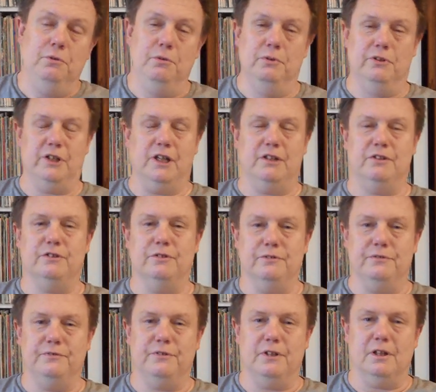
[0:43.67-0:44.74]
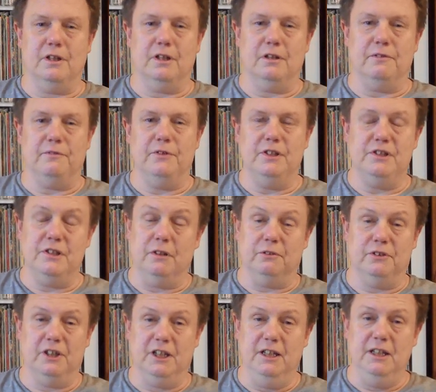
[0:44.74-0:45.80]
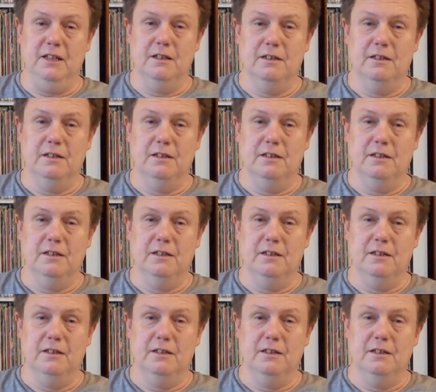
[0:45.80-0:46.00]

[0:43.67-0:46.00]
sets of VCLT